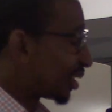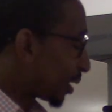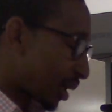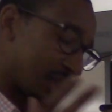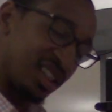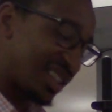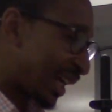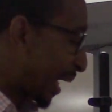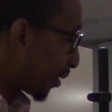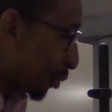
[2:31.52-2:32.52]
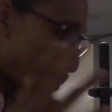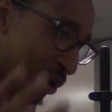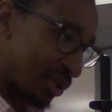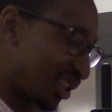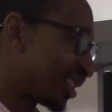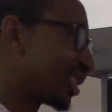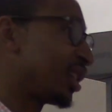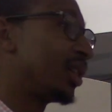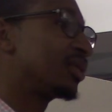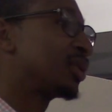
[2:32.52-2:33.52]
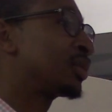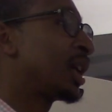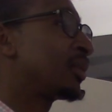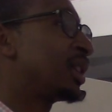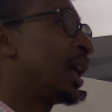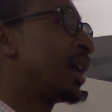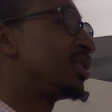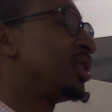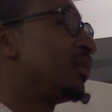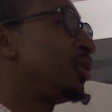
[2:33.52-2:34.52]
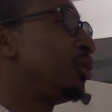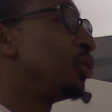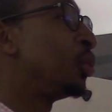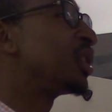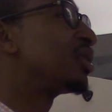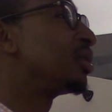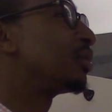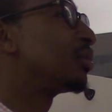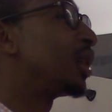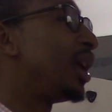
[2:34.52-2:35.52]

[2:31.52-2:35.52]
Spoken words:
Now, that's not how it works all the time. Sometimes God is giving you the wisdom.